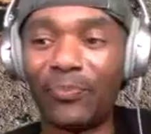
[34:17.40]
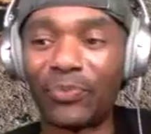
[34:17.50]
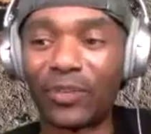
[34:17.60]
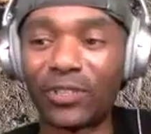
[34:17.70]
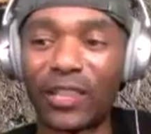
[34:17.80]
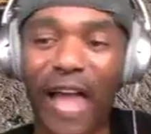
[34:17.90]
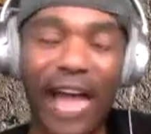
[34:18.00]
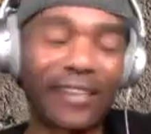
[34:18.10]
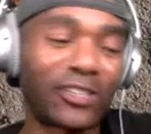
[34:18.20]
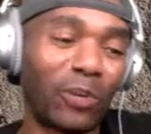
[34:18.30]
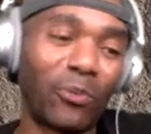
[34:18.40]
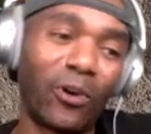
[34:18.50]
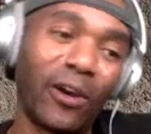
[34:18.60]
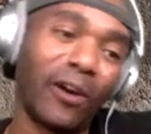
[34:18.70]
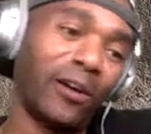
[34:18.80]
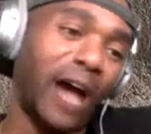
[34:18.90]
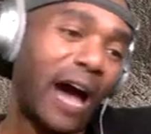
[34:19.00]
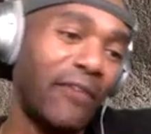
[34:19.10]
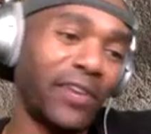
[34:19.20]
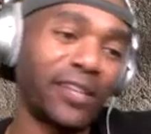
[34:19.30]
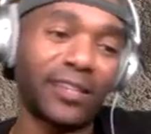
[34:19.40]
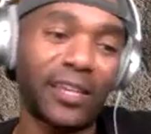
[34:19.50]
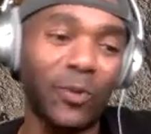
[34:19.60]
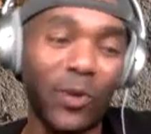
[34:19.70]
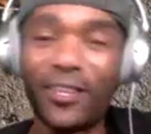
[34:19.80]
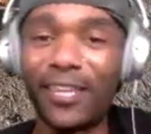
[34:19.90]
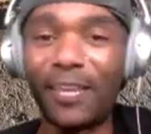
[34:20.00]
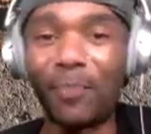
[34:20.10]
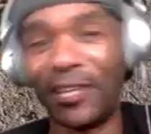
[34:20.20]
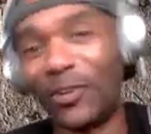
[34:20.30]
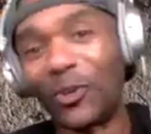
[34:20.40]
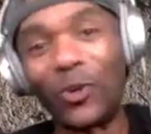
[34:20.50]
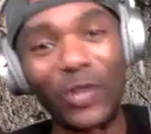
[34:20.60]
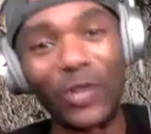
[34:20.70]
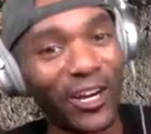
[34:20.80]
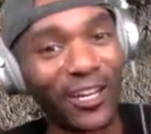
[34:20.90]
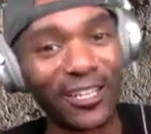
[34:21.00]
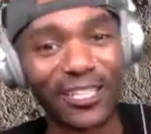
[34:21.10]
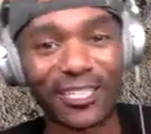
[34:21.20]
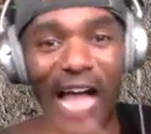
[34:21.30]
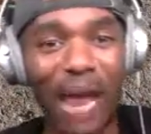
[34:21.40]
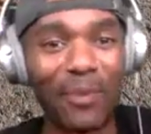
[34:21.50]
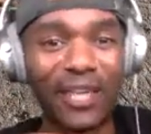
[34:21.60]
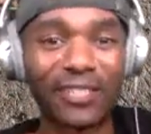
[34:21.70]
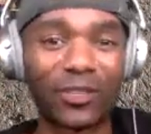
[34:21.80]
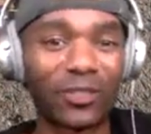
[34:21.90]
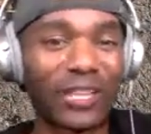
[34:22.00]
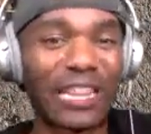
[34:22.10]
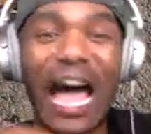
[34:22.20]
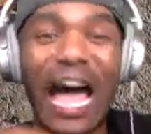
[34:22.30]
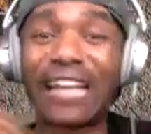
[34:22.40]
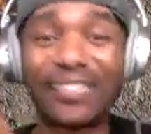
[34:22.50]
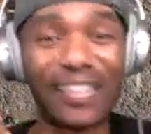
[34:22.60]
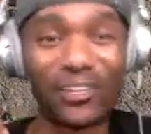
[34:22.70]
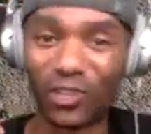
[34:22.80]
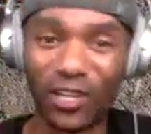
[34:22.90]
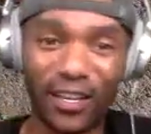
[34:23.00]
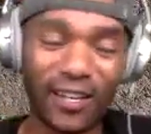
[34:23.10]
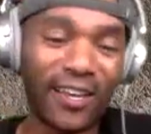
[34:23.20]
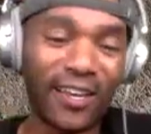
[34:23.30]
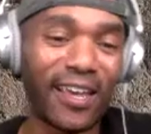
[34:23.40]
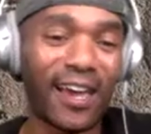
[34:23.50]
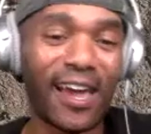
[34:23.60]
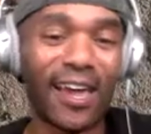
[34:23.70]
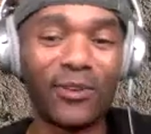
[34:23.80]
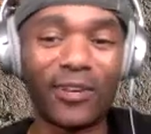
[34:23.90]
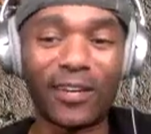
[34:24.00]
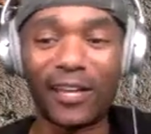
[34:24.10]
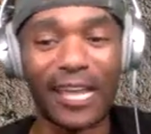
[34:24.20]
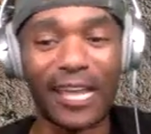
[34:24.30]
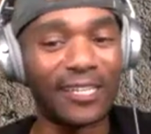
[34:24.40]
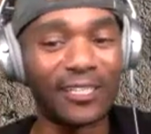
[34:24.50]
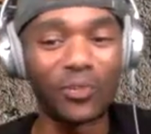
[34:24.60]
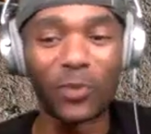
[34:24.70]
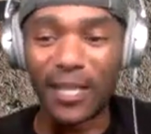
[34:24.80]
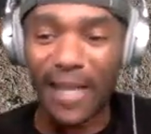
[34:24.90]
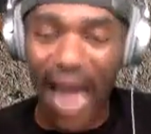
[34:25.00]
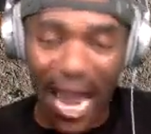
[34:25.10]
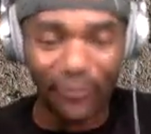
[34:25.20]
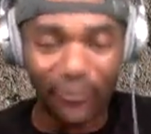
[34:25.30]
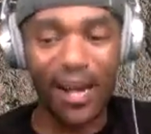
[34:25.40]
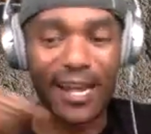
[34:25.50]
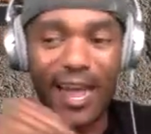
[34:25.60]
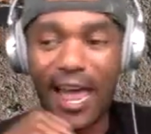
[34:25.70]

There's a lot of turmoil. Obviously, we're in the political year in this climate. There's a lot of tension, and you can cut that tension with a knife right now.